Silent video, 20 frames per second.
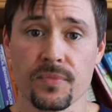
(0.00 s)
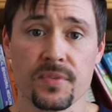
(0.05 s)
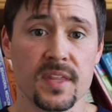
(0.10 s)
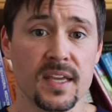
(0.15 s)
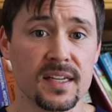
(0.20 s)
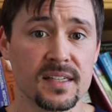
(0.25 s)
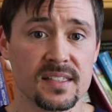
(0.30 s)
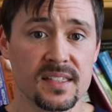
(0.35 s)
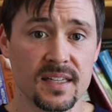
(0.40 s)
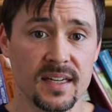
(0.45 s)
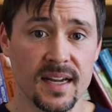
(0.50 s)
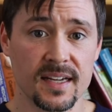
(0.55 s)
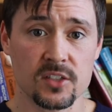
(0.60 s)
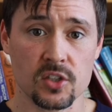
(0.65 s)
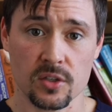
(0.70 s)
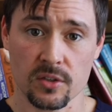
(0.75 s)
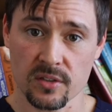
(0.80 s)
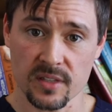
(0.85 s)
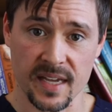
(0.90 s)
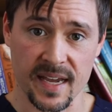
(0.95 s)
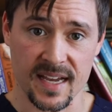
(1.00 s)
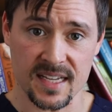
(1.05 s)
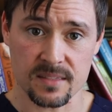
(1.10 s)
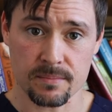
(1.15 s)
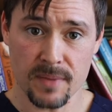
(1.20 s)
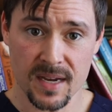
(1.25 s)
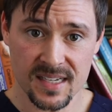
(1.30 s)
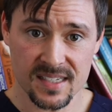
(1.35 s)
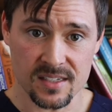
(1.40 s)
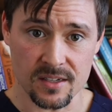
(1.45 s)
things that I generally ask
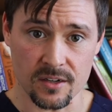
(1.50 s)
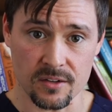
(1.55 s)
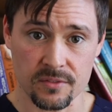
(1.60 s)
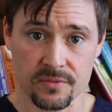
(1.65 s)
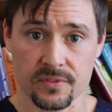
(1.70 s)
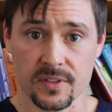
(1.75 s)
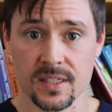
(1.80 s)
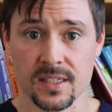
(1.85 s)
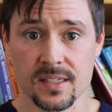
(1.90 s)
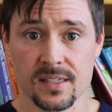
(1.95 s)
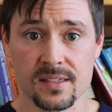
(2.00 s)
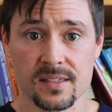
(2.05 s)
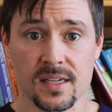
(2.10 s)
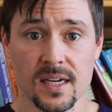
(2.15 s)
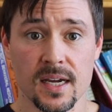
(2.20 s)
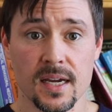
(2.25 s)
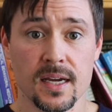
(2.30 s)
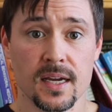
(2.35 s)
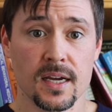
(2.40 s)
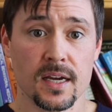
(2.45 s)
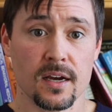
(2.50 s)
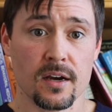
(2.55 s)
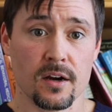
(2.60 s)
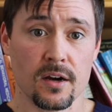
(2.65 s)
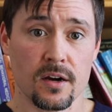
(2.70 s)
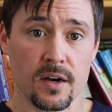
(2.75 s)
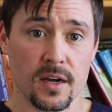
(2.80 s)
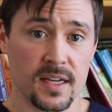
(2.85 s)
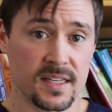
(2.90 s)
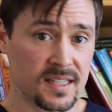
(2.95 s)
myself is
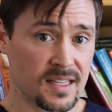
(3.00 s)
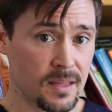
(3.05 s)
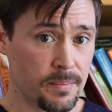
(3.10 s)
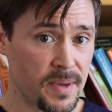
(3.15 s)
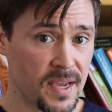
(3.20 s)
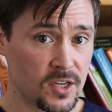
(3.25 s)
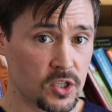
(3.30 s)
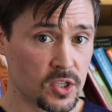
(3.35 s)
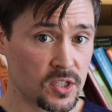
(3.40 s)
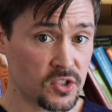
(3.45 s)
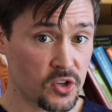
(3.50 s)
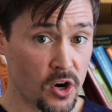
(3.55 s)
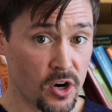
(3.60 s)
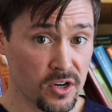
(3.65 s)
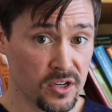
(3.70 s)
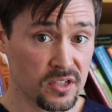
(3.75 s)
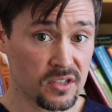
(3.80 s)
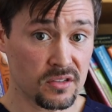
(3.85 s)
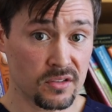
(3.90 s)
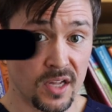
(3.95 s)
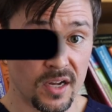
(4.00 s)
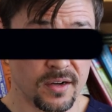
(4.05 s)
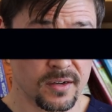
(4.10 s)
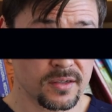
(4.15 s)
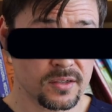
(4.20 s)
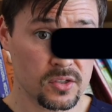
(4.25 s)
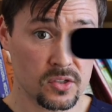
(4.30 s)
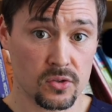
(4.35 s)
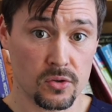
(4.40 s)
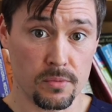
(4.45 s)
it the patient's heart,
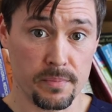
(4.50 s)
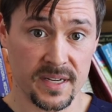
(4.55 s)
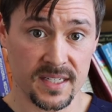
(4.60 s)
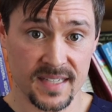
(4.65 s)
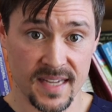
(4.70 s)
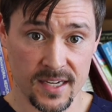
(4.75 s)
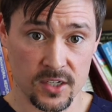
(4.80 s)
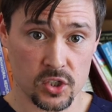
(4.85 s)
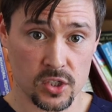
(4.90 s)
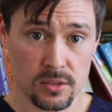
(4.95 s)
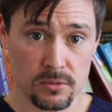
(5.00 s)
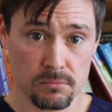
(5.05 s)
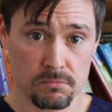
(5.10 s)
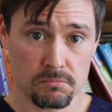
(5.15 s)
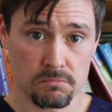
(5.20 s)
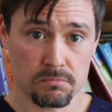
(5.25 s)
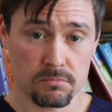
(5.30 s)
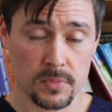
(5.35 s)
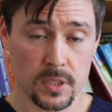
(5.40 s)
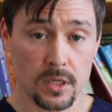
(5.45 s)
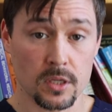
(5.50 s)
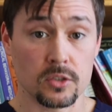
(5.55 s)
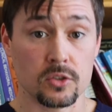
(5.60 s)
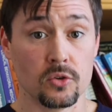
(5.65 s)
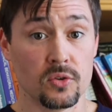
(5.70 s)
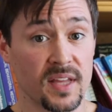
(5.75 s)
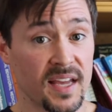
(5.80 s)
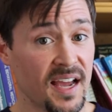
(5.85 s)
lungs, or mentation? Do they